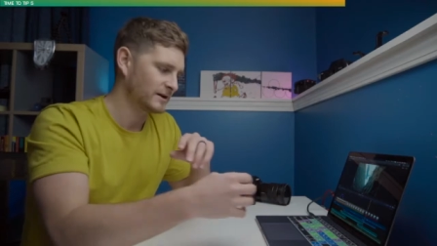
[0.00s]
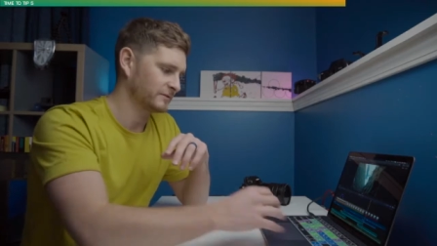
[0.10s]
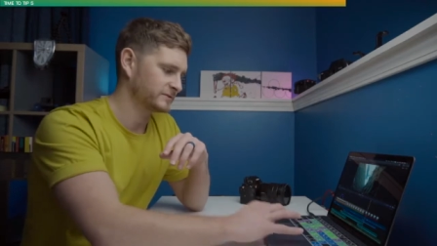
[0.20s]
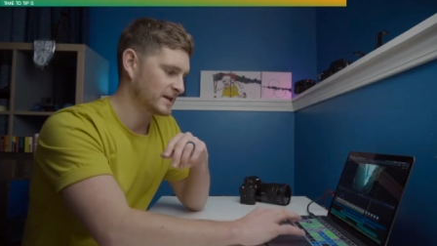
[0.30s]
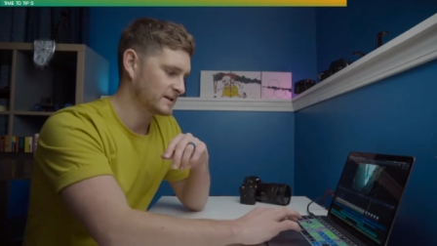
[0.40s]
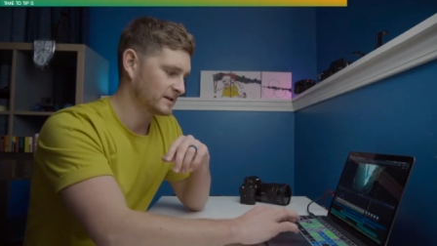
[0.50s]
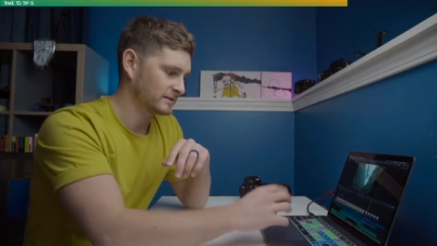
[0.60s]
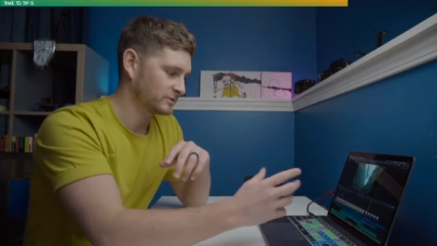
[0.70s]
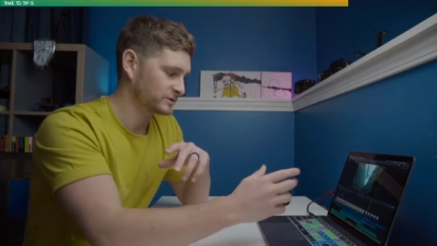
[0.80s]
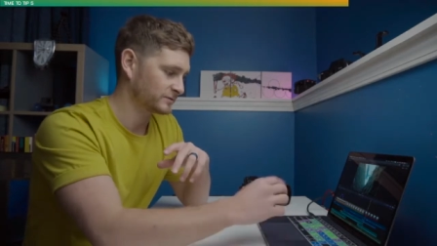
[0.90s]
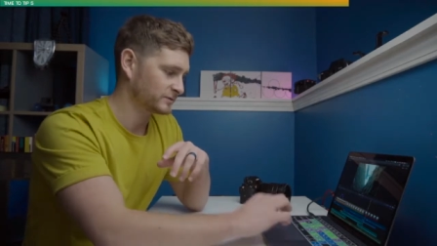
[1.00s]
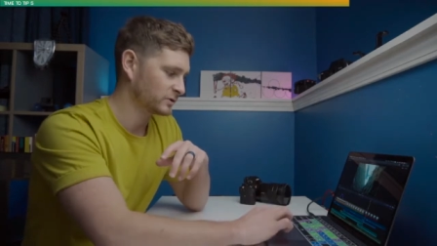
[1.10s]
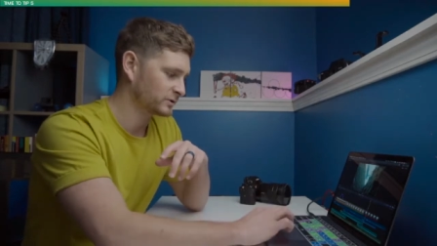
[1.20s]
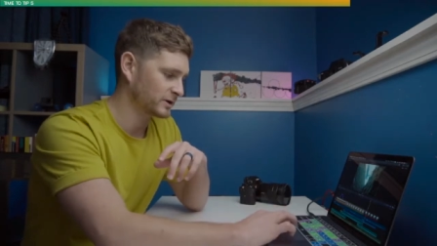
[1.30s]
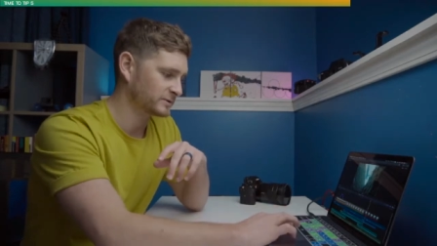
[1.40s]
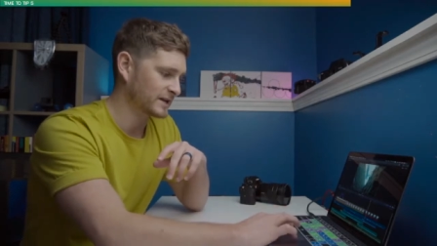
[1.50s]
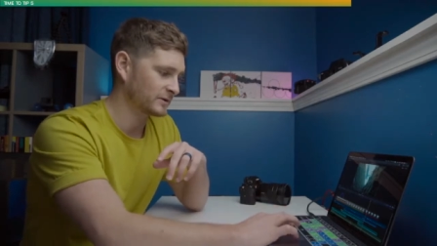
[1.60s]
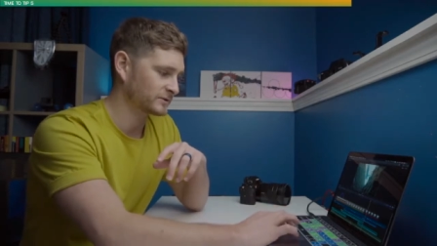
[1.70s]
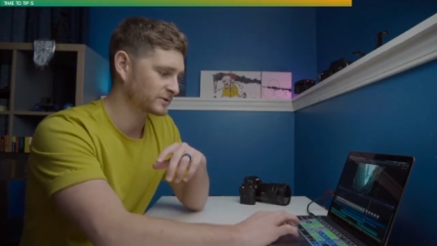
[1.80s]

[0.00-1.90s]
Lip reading: of taking your different audios out.